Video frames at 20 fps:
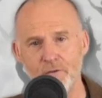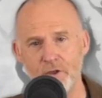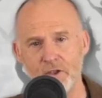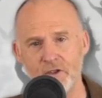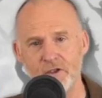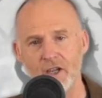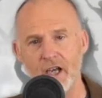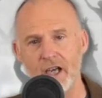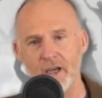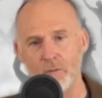for a
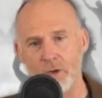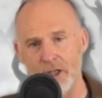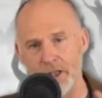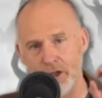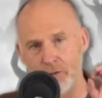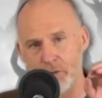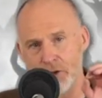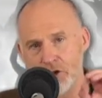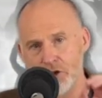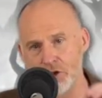time when
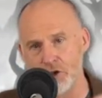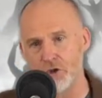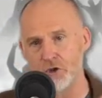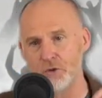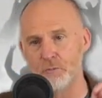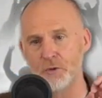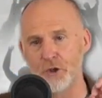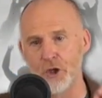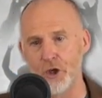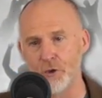there was
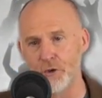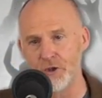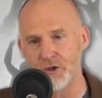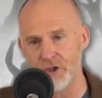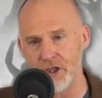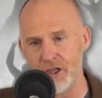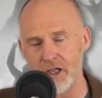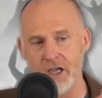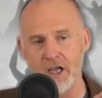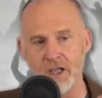such
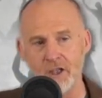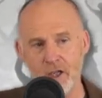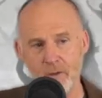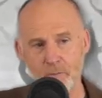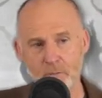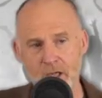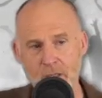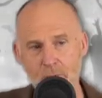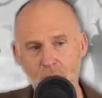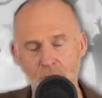purity
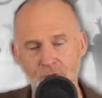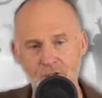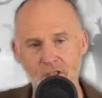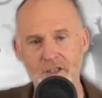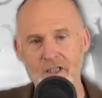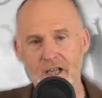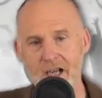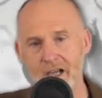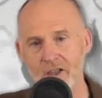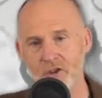that people
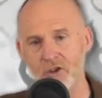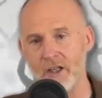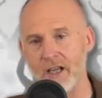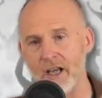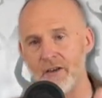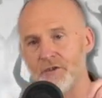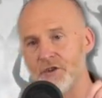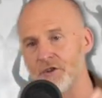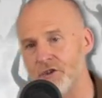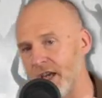didn't actually
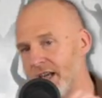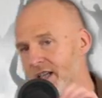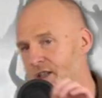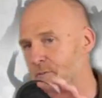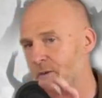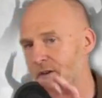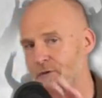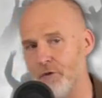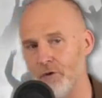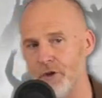have
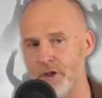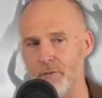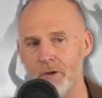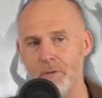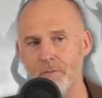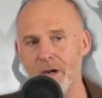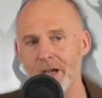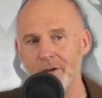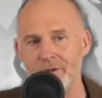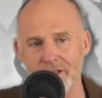sex before they
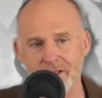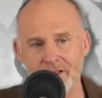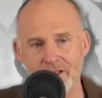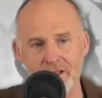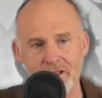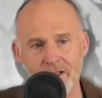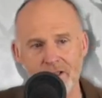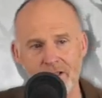were married.